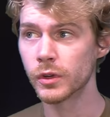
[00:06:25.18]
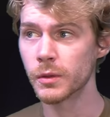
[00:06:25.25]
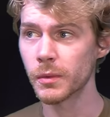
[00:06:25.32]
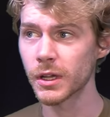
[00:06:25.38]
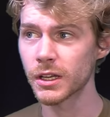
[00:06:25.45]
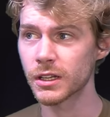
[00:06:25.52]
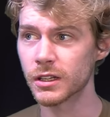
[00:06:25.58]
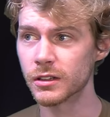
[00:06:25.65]
We
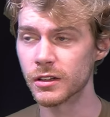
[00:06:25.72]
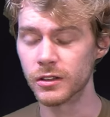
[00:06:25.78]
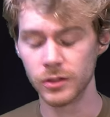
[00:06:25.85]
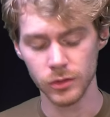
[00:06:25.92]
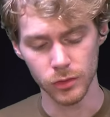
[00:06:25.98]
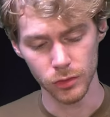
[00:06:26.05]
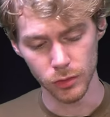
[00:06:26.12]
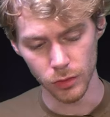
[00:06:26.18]
might need to
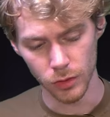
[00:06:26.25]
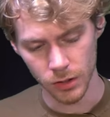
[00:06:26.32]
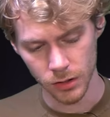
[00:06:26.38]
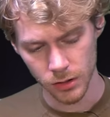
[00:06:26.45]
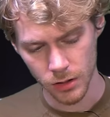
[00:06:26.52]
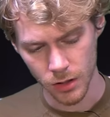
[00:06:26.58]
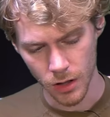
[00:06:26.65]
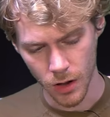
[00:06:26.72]
do
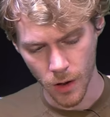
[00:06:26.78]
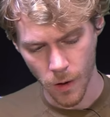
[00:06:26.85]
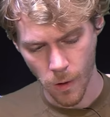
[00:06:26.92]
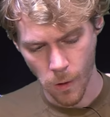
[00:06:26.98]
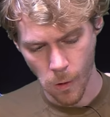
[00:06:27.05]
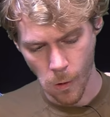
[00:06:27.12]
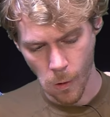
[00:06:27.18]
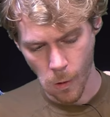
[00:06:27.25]

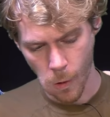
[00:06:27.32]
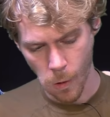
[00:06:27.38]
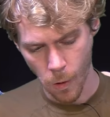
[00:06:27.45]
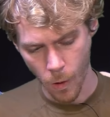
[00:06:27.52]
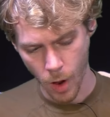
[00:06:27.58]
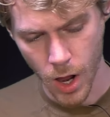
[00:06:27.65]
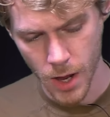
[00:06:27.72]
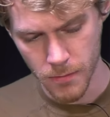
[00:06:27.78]

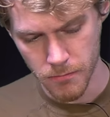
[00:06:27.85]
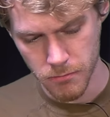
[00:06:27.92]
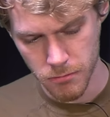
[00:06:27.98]
a